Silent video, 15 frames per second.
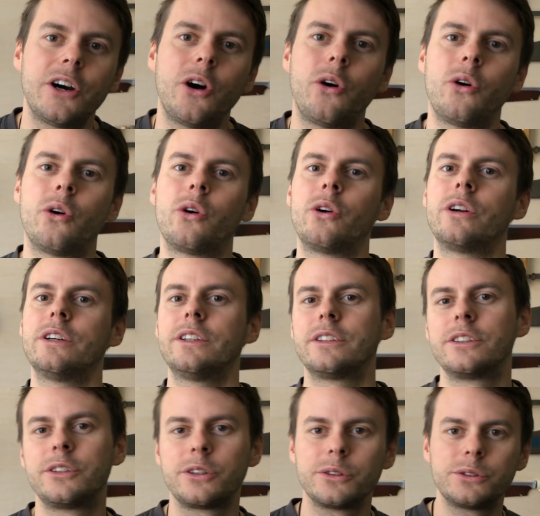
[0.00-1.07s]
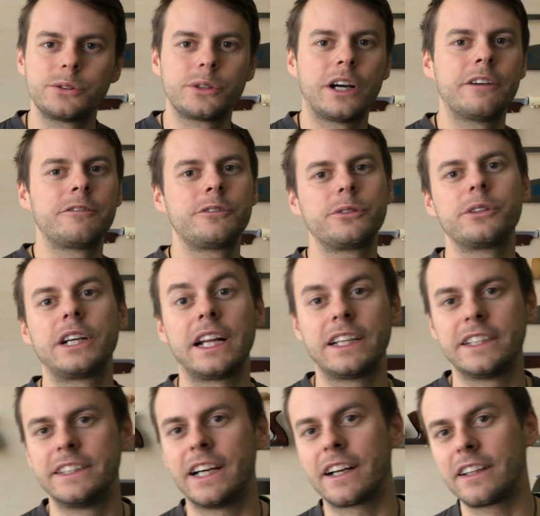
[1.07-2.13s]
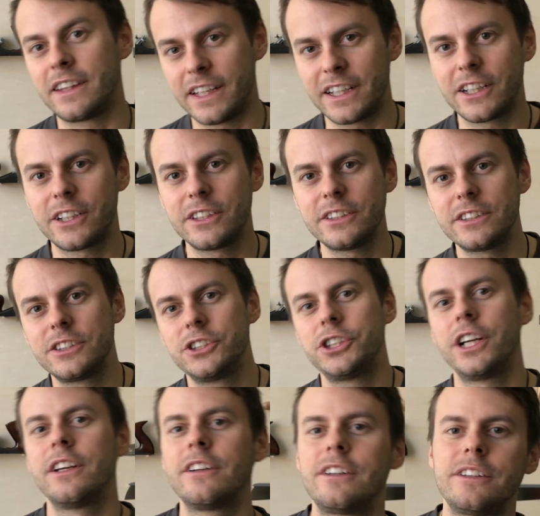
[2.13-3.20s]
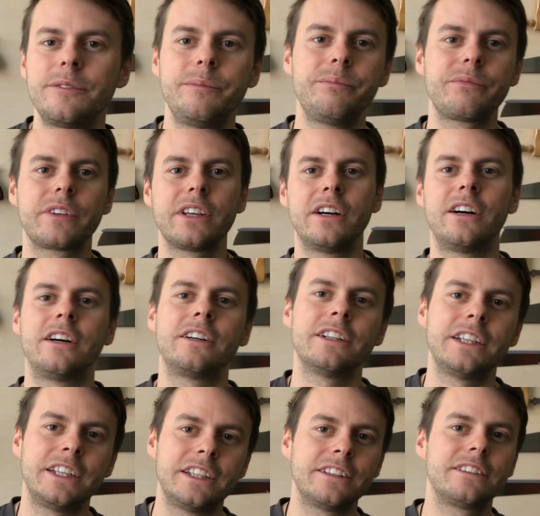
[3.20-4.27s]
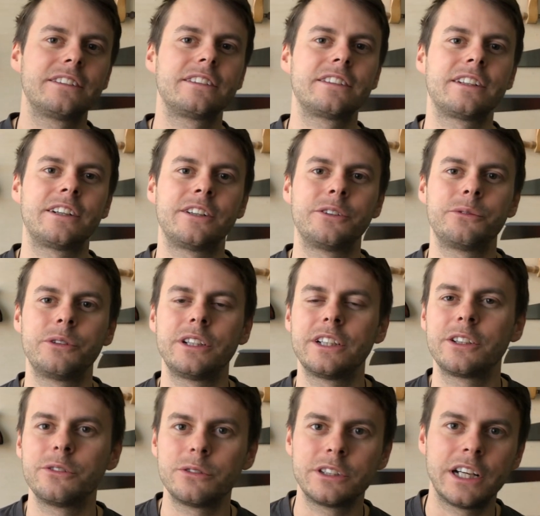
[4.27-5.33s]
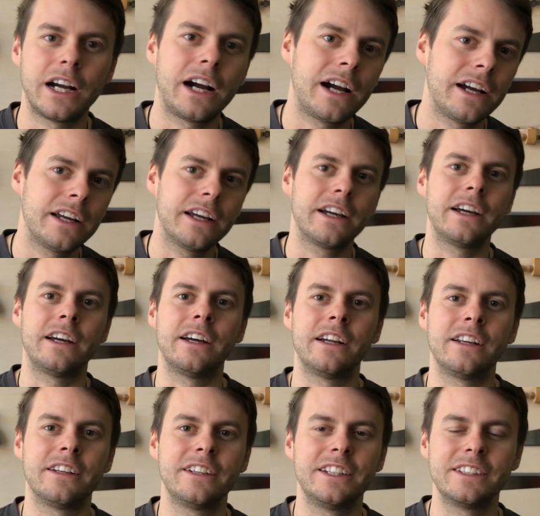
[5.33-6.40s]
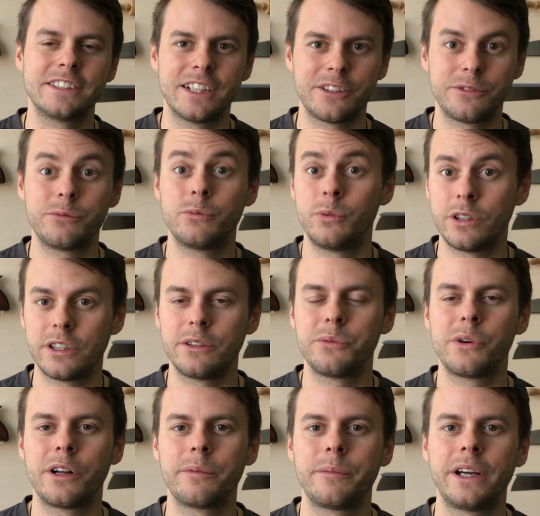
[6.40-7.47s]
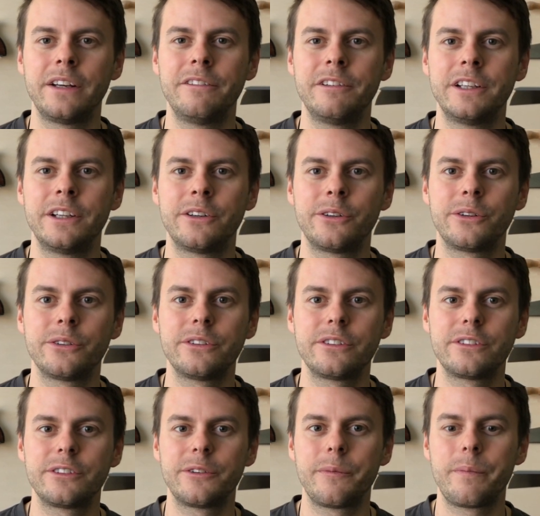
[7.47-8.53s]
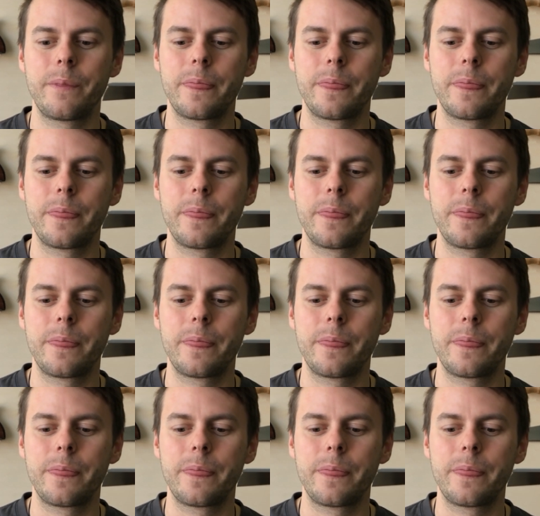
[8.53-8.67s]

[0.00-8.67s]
Or go to have a look at the Doug Linker's channel. He's a really good guy and he's got really well made videos.